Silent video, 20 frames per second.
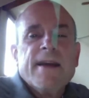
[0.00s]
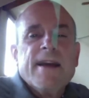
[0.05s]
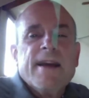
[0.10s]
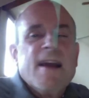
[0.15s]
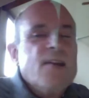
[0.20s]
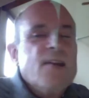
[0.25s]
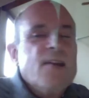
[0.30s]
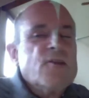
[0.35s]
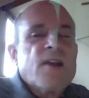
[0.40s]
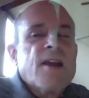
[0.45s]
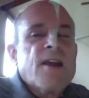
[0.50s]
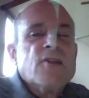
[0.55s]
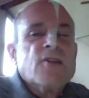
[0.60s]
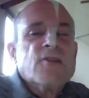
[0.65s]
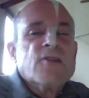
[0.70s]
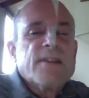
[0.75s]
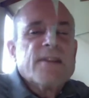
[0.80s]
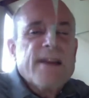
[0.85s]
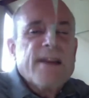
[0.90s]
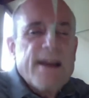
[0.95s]

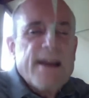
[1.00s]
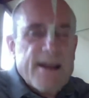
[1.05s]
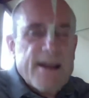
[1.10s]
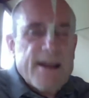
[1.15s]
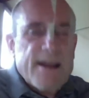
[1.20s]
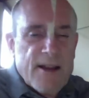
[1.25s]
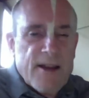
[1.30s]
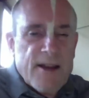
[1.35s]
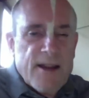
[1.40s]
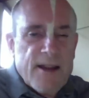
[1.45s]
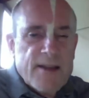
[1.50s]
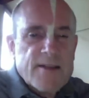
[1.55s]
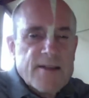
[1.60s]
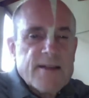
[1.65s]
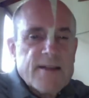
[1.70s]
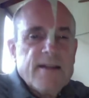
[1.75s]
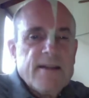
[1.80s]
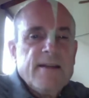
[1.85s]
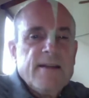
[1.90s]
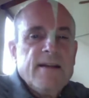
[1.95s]
Education
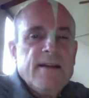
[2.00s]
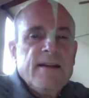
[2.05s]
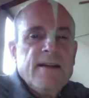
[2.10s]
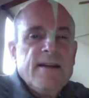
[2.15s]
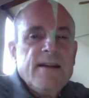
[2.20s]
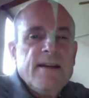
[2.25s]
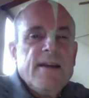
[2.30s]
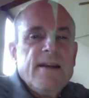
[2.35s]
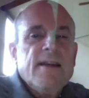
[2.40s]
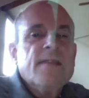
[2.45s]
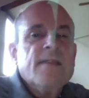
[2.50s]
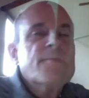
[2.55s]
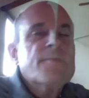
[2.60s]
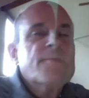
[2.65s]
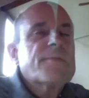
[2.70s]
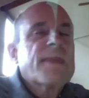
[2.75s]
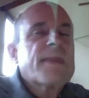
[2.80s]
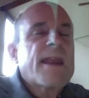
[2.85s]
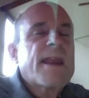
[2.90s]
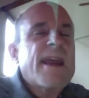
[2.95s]
Analytics
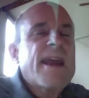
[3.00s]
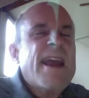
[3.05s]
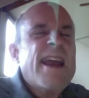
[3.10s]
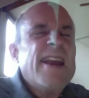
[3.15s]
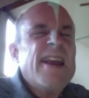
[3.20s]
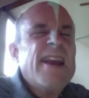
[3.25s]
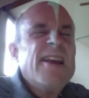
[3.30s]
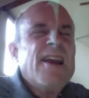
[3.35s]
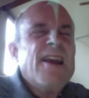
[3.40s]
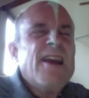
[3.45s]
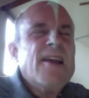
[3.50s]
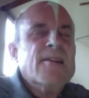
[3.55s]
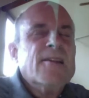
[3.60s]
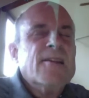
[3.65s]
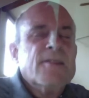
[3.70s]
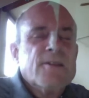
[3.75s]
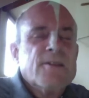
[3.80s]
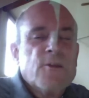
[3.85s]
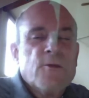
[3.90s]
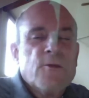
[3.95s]

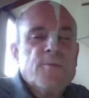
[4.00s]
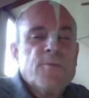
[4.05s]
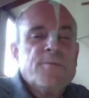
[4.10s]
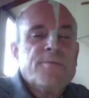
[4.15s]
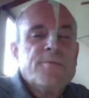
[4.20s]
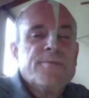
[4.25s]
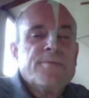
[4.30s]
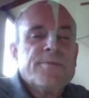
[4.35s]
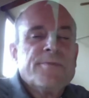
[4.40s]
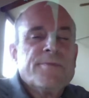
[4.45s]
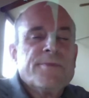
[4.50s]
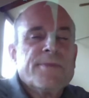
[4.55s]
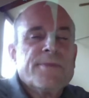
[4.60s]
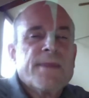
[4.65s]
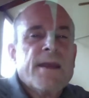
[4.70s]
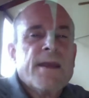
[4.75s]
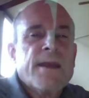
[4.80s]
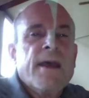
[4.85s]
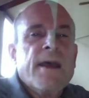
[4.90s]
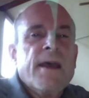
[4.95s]
ED8800.
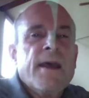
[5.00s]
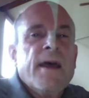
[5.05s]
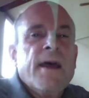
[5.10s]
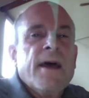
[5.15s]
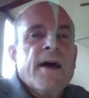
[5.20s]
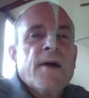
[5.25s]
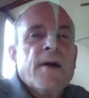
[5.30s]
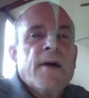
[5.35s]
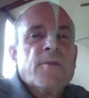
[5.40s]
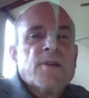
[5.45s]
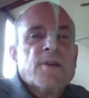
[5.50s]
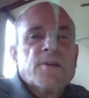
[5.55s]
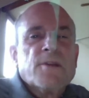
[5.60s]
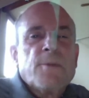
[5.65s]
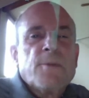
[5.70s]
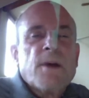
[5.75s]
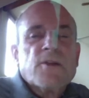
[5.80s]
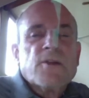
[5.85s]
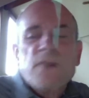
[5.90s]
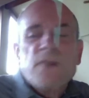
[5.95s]
I'm
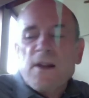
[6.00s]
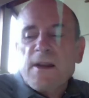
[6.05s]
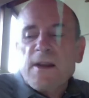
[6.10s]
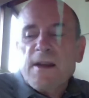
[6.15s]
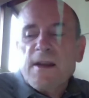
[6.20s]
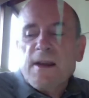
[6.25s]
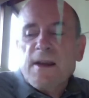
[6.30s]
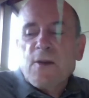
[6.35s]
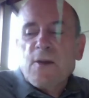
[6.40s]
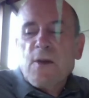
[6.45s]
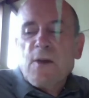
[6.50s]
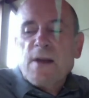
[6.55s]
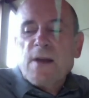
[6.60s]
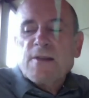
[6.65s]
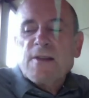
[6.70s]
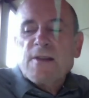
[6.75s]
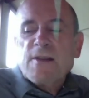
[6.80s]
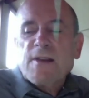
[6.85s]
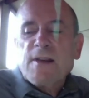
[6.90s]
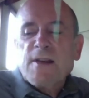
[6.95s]
especially
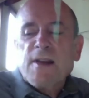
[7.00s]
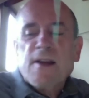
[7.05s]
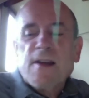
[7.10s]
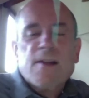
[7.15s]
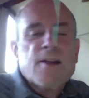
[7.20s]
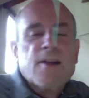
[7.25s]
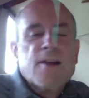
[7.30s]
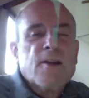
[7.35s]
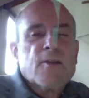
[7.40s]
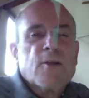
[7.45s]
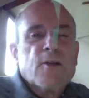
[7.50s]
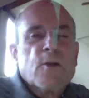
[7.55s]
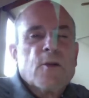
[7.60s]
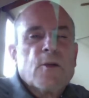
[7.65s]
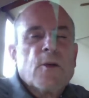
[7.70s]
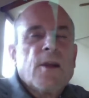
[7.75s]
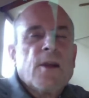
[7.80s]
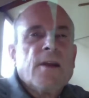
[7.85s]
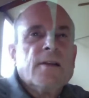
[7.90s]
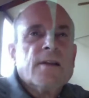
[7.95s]
interested in
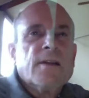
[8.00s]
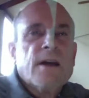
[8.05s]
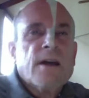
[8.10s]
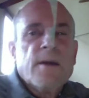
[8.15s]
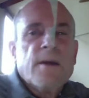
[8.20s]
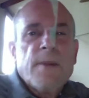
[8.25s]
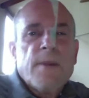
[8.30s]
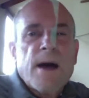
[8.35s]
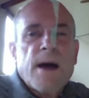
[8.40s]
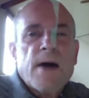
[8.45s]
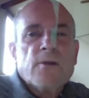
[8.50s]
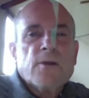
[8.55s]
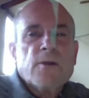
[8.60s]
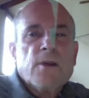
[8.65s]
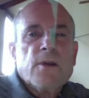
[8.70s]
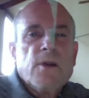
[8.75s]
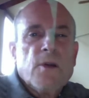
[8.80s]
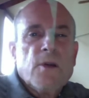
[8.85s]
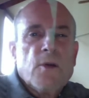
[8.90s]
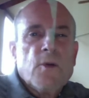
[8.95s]
learning about
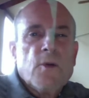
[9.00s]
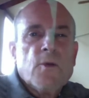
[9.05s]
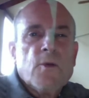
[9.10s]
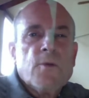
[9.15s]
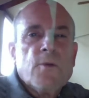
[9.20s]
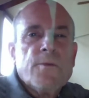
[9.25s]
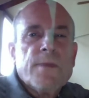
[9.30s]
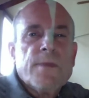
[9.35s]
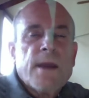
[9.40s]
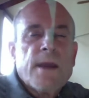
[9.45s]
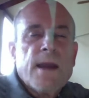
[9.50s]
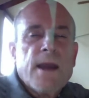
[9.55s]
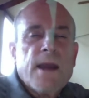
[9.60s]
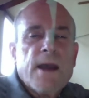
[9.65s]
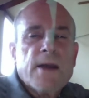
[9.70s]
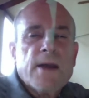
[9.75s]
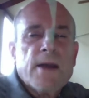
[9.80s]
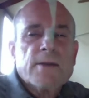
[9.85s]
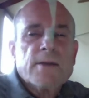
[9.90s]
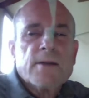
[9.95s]
you
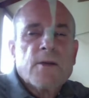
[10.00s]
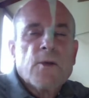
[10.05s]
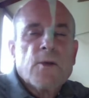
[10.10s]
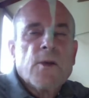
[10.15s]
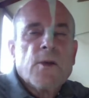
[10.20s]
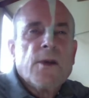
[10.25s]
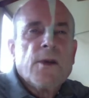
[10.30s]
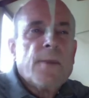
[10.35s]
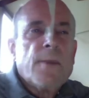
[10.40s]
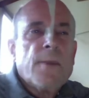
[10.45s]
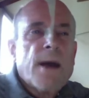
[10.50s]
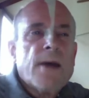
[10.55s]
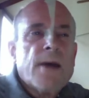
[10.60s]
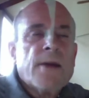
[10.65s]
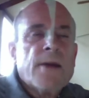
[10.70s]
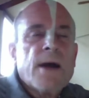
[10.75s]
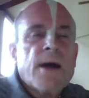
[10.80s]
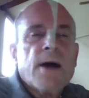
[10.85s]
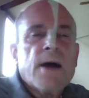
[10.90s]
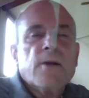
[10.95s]
and learning
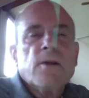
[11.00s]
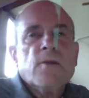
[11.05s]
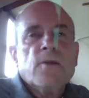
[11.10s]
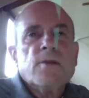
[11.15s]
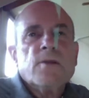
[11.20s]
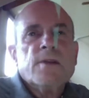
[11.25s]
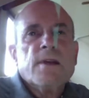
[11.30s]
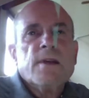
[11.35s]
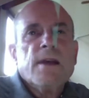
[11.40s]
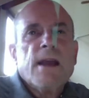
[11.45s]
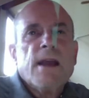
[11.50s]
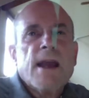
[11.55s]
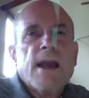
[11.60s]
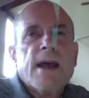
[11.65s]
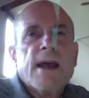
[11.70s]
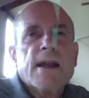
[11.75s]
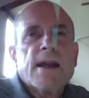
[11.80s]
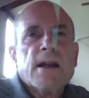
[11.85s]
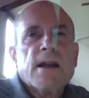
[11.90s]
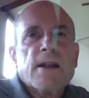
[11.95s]
about how you see
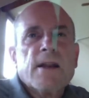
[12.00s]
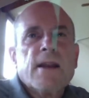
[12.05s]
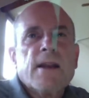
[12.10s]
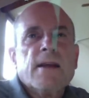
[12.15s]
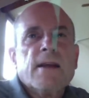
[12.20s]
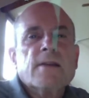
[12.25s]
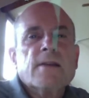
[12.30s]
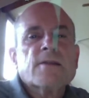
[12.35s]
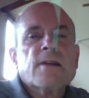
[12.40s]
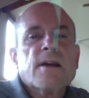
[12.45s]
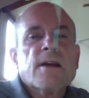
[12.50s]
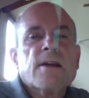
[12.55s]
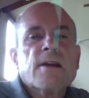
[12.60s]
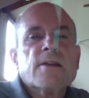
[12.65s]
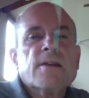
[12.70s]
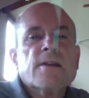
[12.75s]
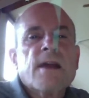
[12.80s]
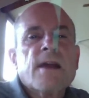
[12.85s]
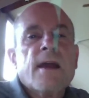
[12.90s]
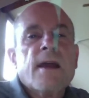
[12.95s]
analytics
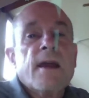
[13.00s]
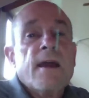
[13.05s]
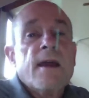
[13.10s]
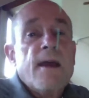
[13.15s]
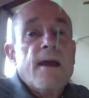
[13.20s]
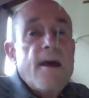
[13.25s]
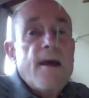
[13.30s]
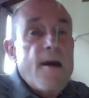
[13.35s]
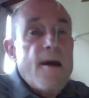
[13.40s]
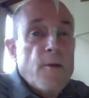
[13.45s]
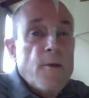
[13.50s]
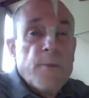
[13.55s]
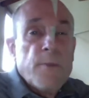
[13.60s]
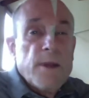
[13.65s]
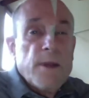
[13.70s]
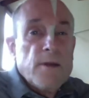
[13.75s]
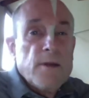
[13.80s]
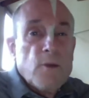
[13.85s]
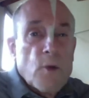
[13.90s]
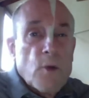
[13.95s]
as
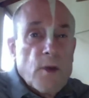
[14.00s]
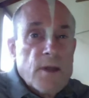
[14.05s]
helping your